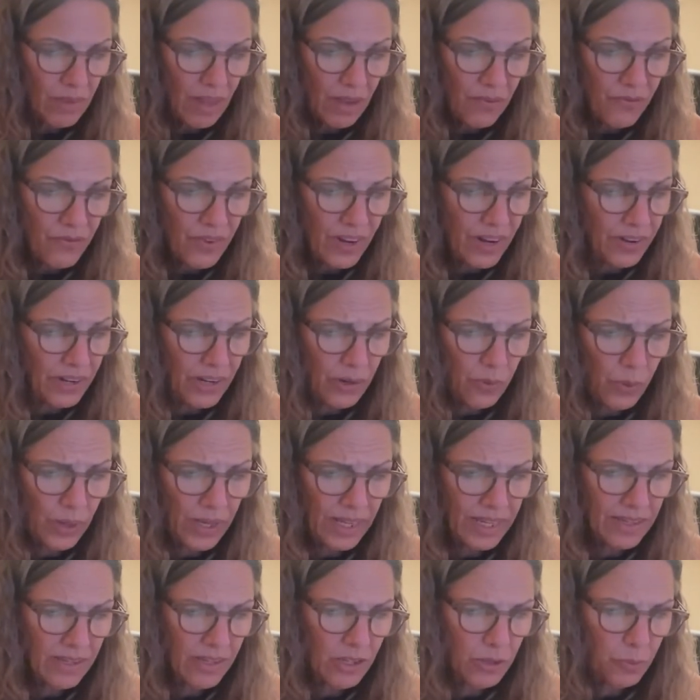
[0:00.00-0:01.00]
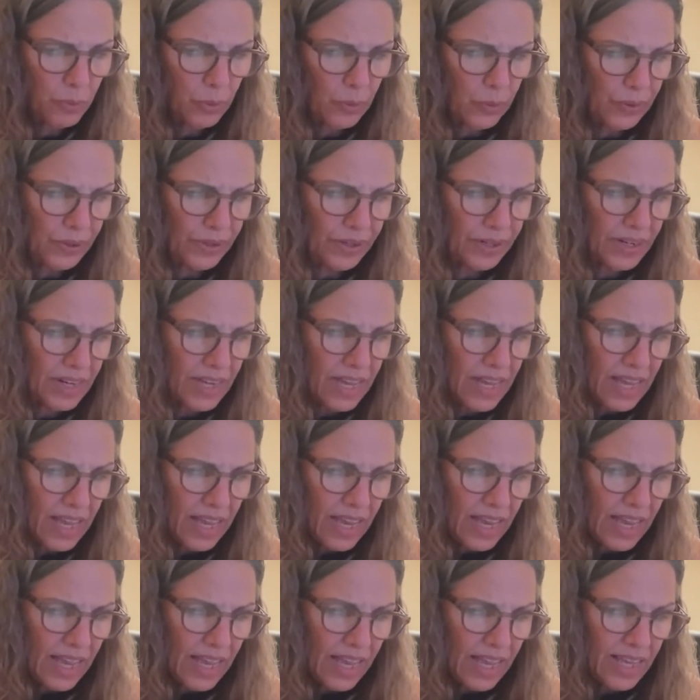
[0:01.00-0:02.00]
Very weak support.
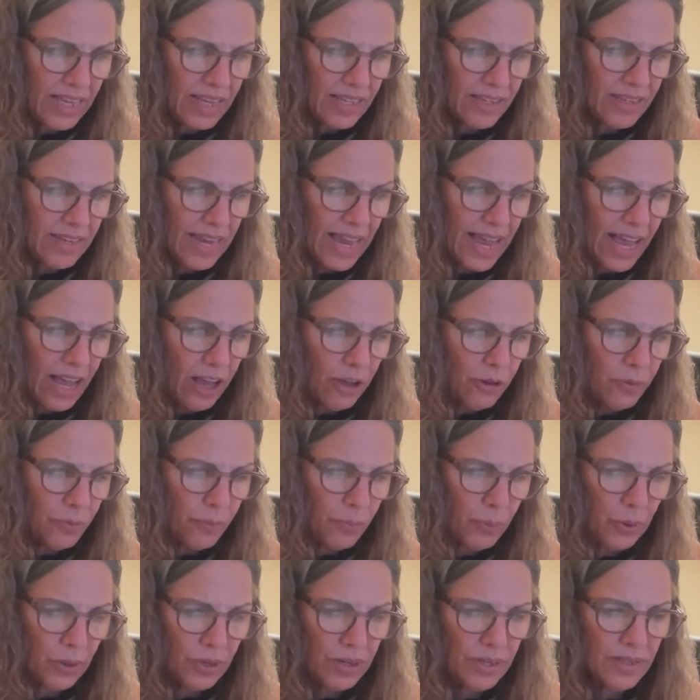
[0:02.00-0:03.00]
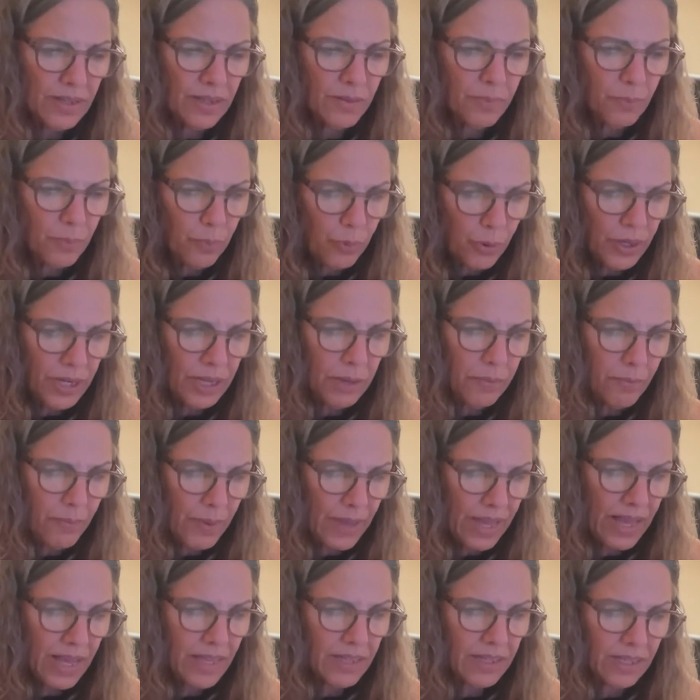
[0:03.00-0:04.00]
His output is pretty
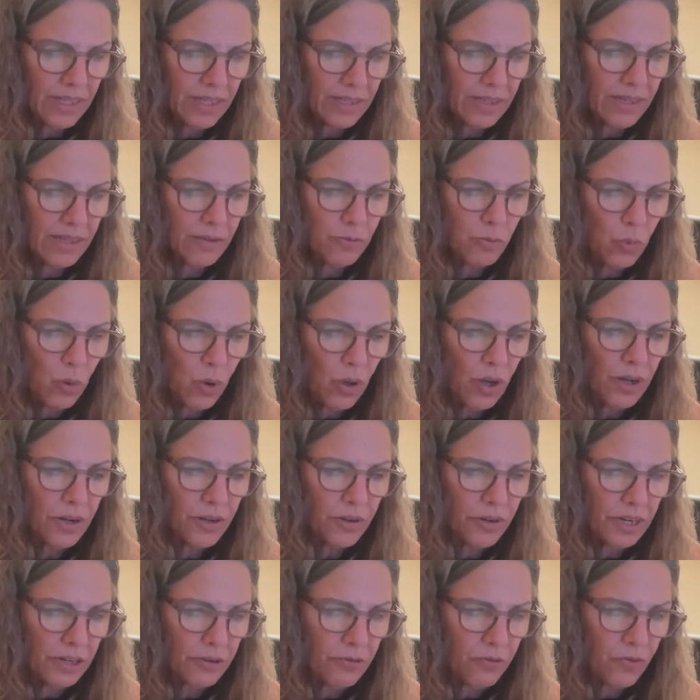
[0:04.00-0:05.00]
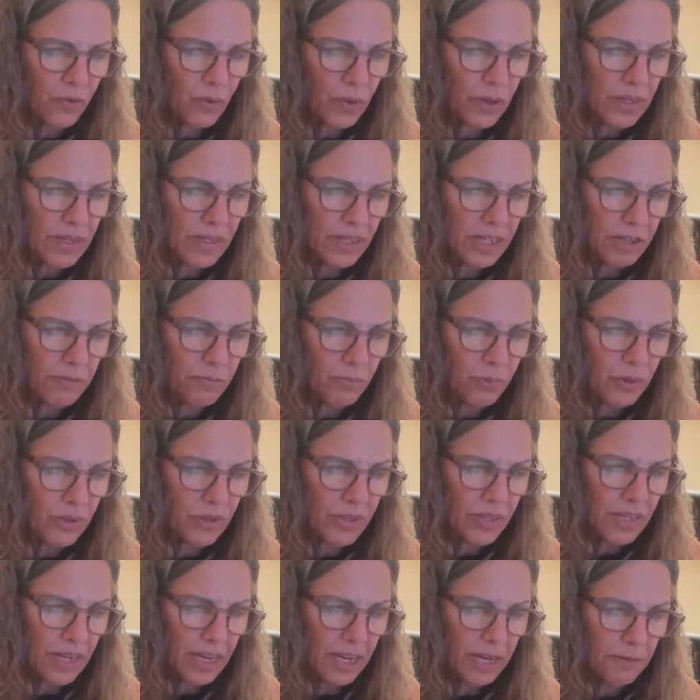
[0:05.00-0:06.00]
balanced, water at
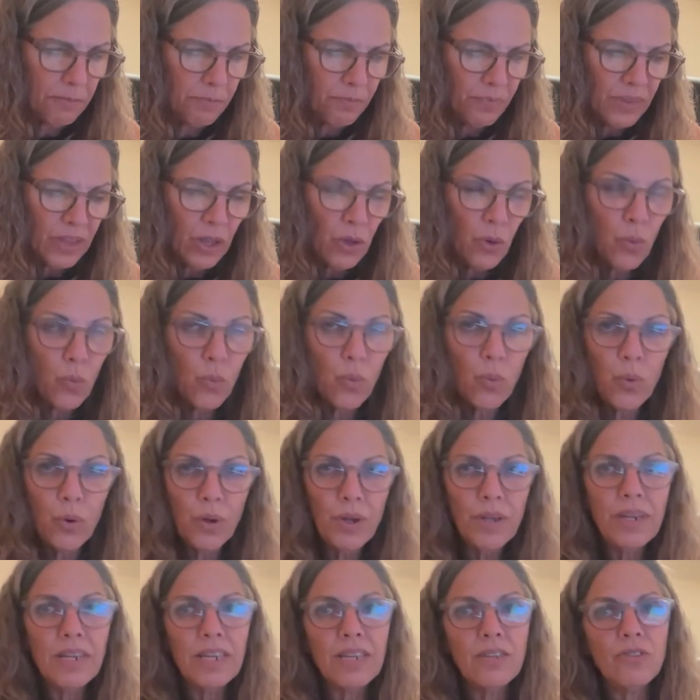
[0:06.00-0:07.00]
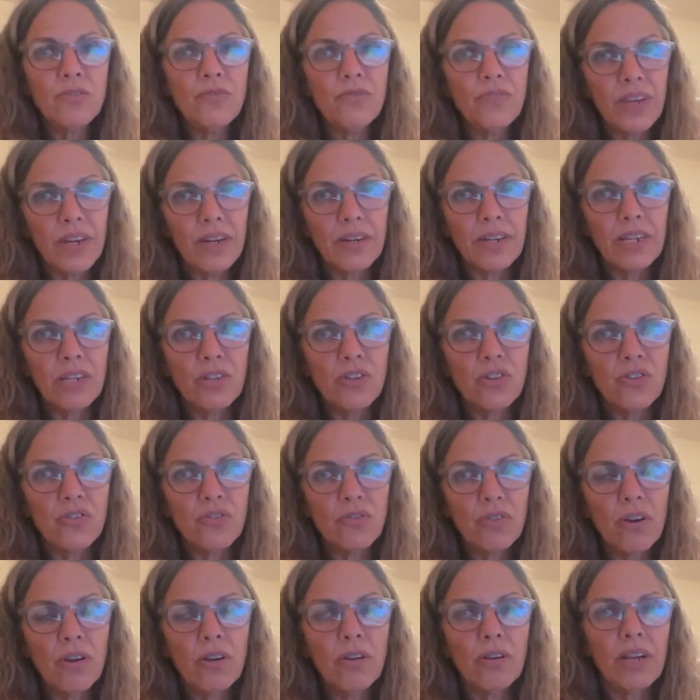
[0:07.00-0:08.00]
14%. Wood is very
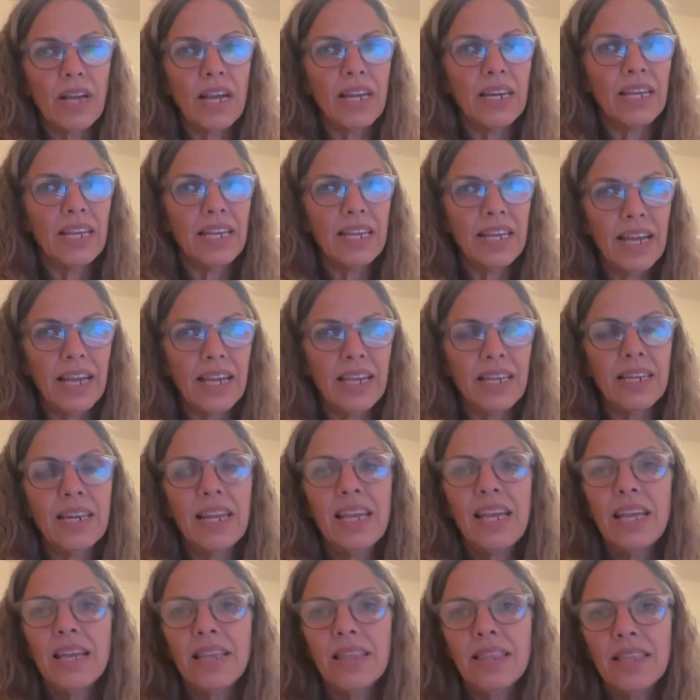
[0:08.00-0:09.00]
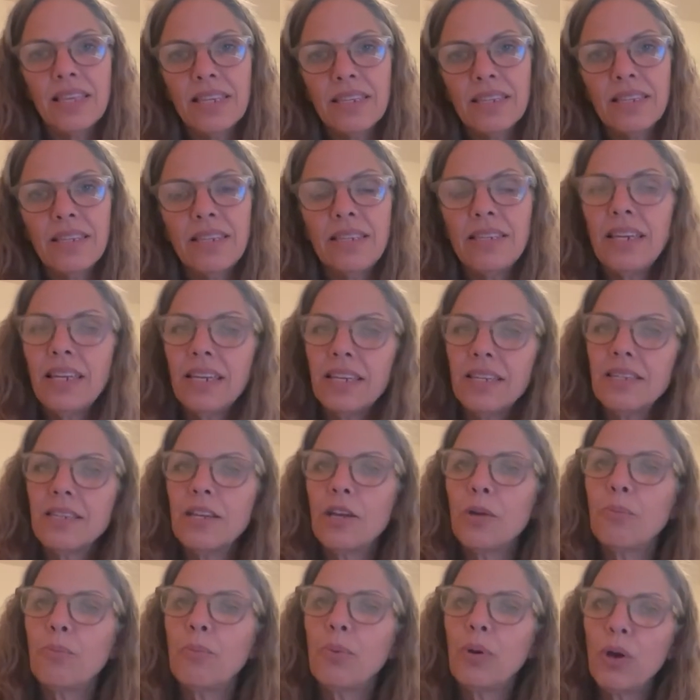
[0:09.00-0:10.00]
strong. And again, this is his
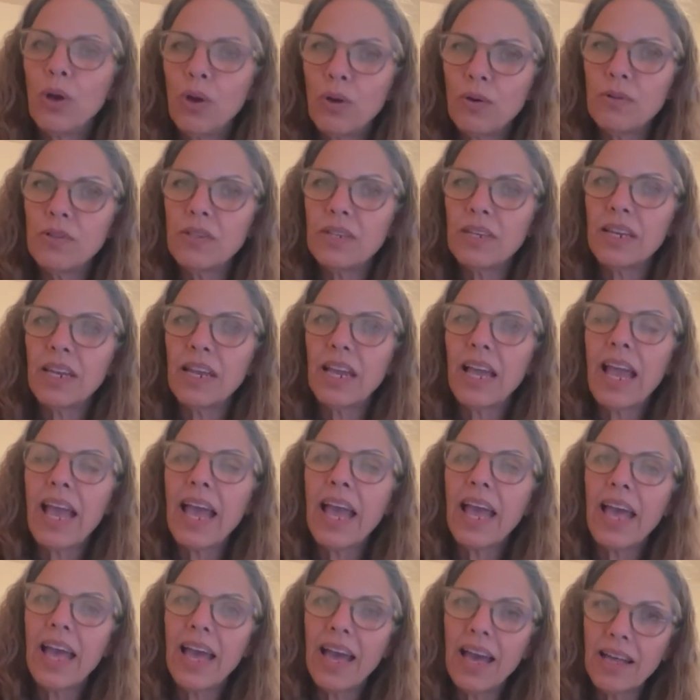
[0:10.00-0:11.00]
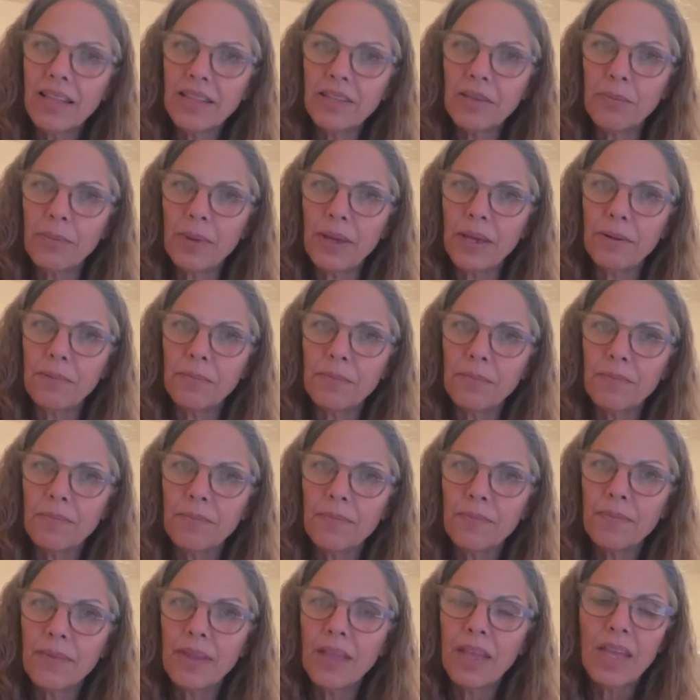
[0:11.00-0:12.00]
opposing element.
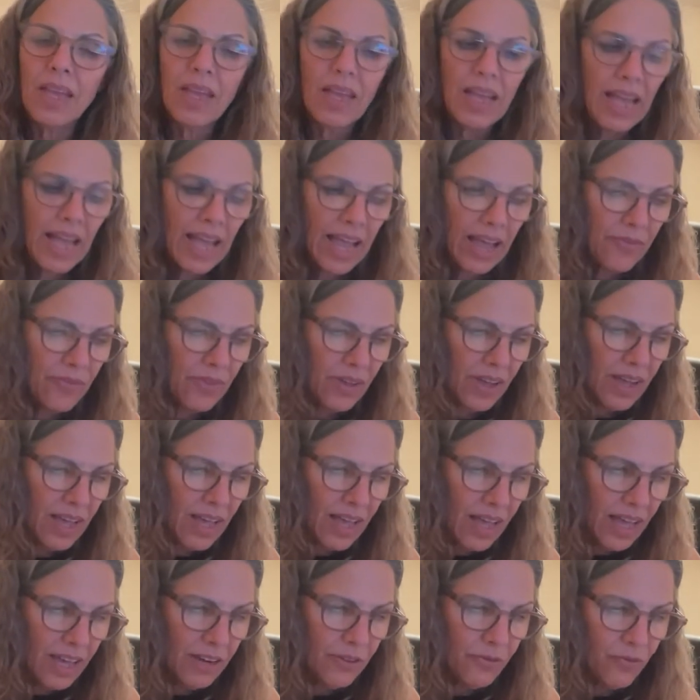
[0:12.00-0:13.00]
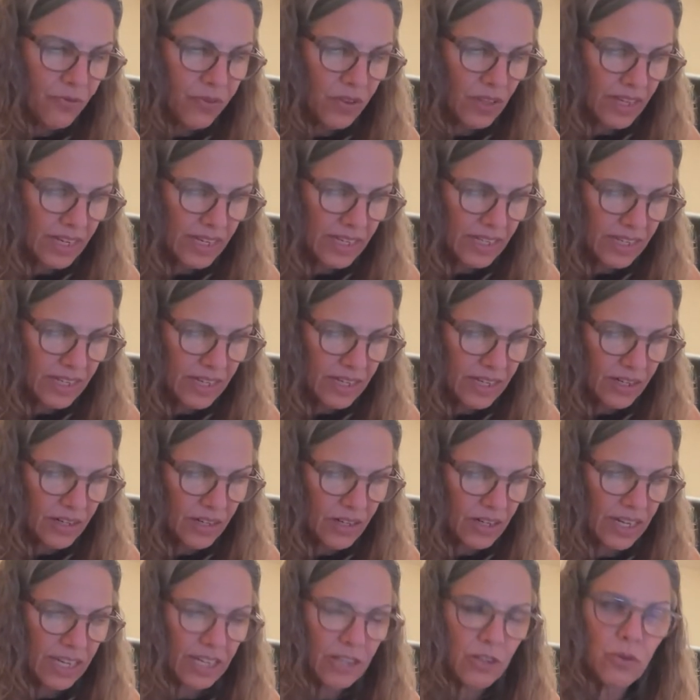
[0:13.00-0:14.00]
And the conflict
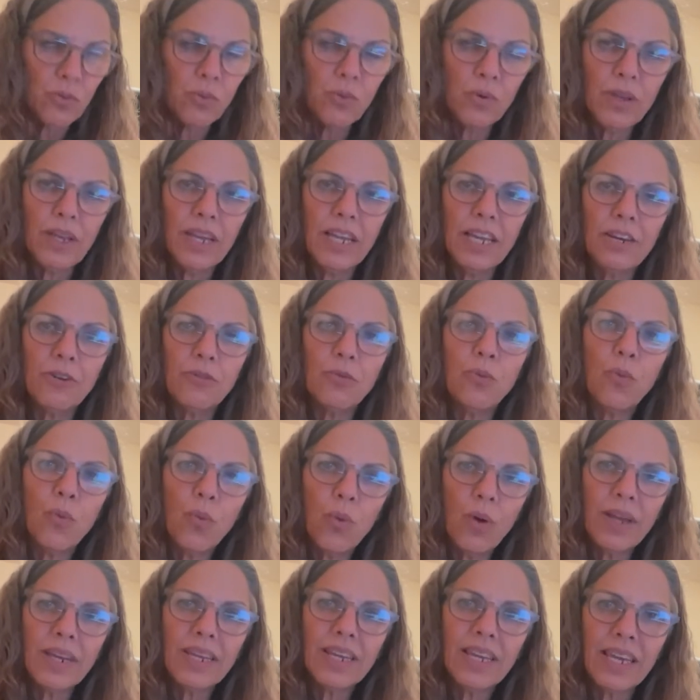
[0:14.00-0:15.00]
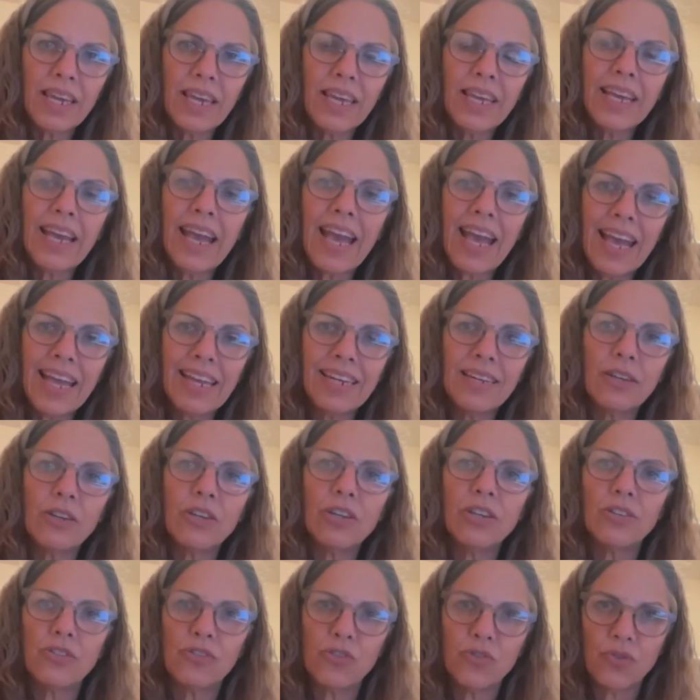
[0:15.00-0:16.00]
here is in what he can
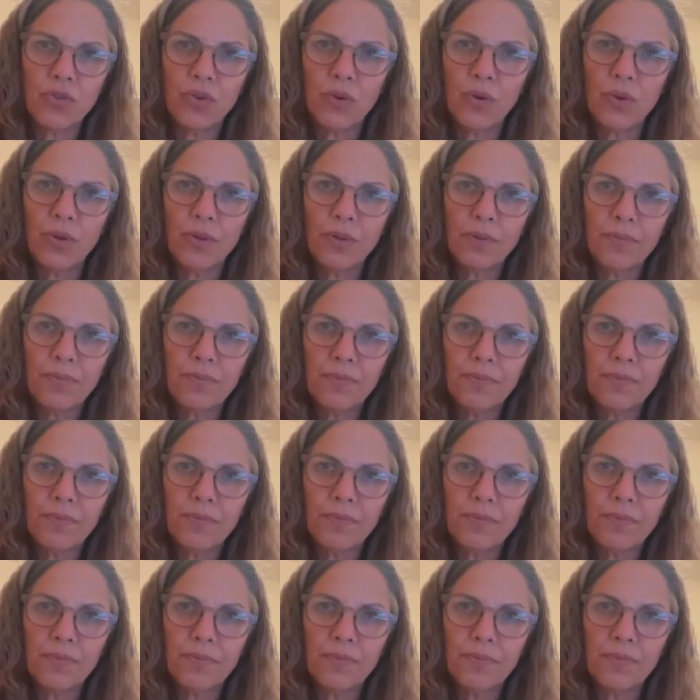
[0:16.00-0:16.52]
control,